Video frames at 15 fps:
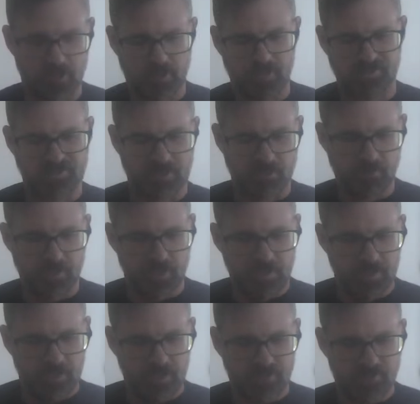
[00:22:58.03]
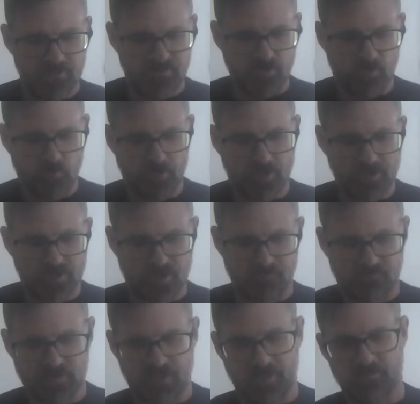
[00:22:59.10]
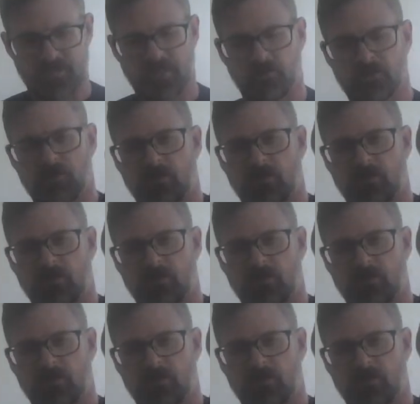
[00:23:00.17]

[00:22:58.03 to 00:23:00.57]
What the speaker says: line center, into dome recognition of time sequence